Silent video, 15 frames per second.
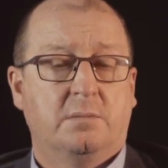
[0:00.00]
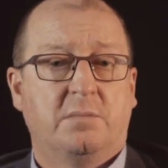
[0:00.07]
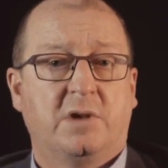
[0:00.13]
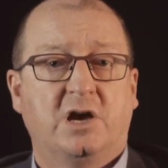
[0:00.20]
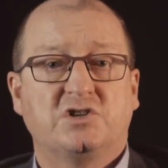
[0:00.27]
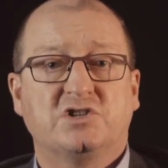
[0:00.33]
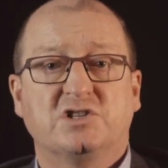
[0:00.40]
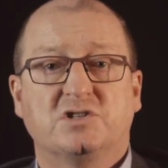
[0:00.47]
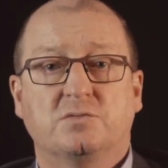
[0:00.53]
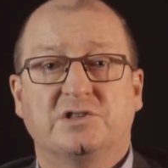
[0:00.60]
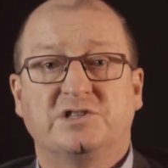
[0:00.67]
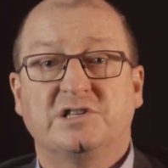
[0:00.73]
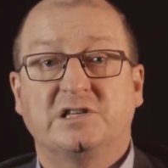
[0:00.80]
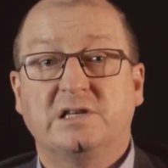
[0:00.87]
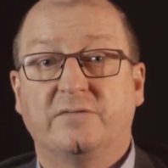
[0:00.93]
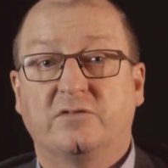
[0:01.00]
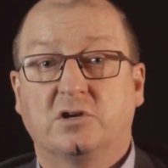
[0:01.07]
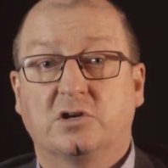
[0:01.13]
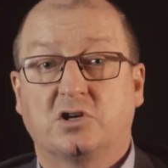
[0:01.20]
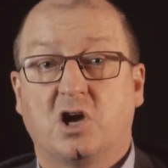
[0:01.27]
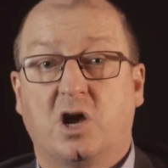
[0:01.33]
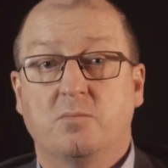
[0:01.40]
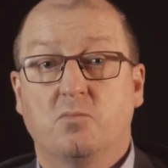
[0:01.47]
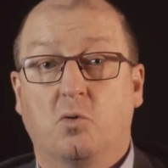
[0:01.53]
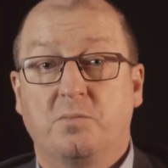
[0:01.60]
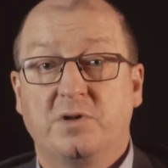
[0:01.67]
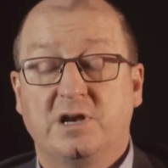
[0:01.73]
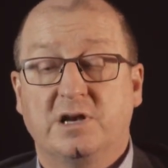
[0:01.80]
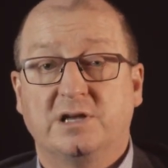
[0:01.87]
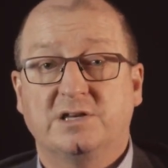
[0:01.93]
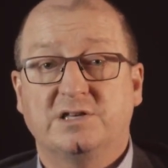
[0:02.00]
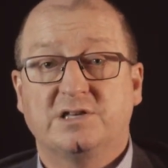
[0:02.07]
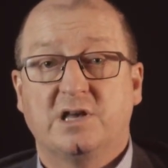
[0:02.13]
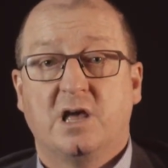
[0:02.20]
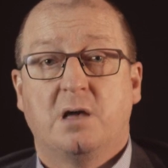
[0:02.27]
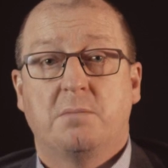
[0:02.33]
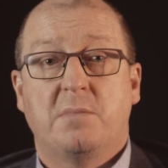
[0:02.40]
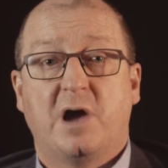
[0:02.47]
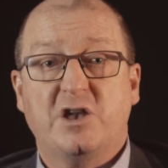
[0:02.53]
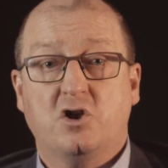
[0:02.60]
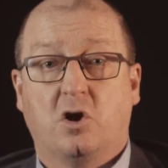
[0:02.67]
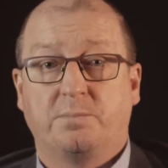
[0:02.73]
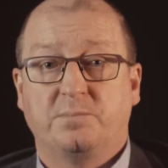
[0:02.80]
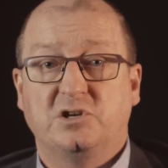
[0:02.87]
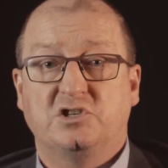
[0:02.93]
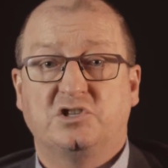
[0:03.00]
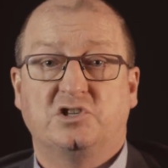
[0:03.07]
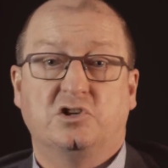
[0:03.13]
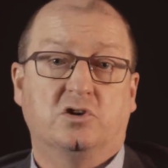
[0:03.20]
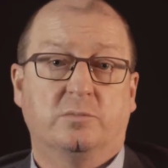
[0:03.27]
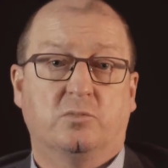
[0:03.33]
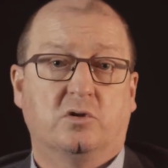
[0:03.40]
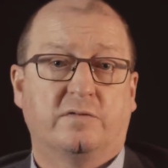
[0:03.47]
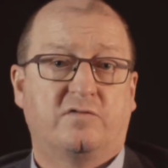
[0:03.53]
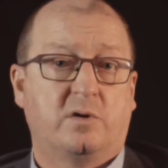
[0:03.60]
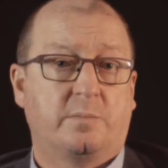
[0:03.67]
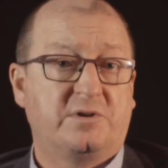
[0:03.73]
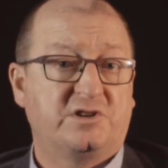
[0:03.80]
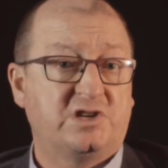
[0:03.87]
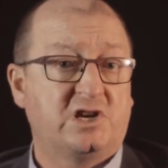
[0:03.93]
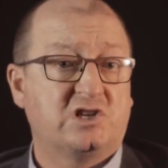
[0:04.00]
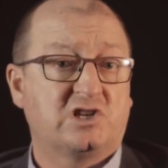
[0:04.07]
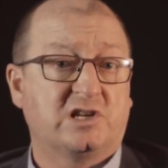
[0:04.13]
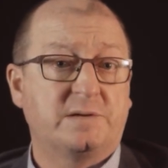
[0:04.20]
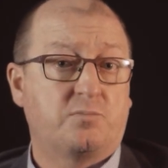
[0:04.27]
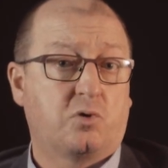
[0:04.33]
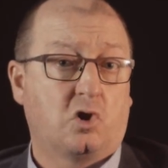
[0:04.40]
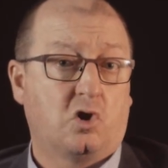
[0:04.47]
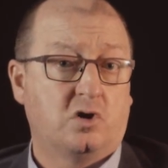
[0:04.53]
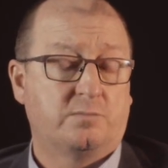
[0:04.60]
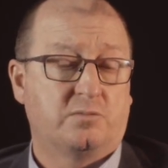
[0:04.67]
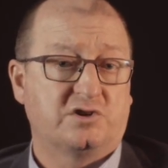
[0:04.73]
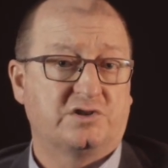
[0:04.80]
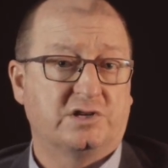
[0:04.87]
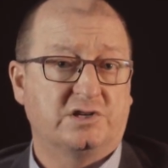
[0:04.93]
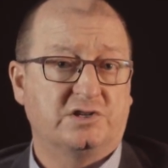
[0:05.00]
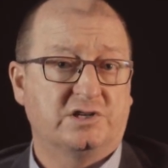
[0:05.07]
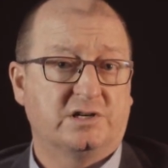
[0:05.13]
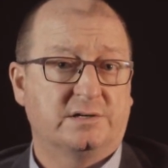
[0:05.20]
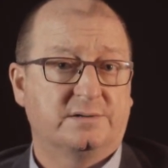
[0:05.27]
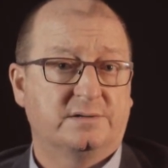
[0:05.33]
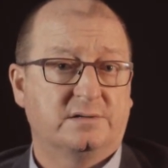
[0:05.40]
Patients with significant comorbidities may not be suitable for a potentially prolonged procedure.